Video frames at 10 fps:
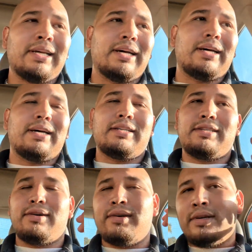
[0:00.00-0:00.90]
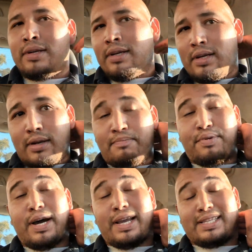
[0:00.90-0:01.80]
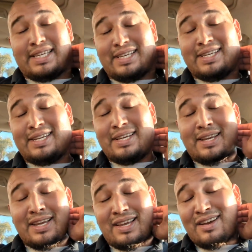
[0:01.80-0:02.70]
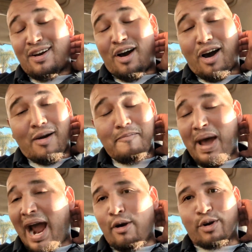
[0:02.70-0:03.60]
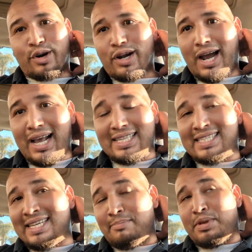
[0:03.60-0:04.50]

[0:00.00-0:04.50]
Uh, so but power. I see